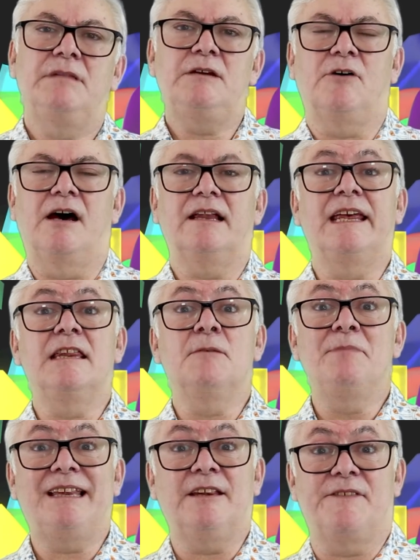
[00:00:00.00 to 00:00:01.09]
Meanwhile, in the
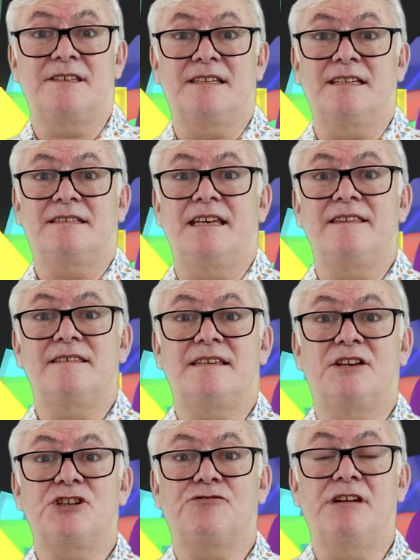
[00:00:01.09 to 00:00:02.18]
middle of the 16th
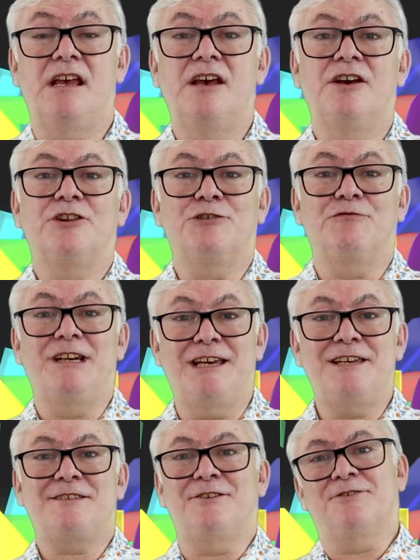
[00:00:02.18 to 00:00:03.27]
century, the
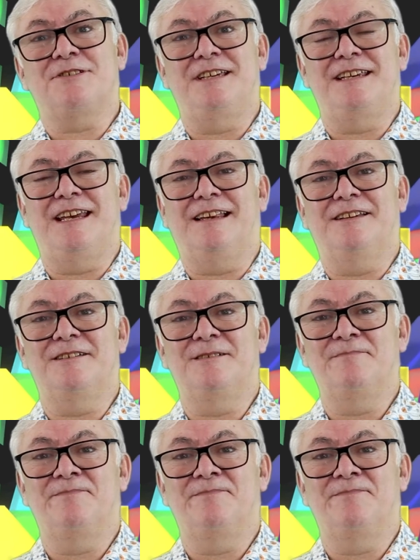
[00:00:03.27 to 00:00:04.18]
Renaissance hit England.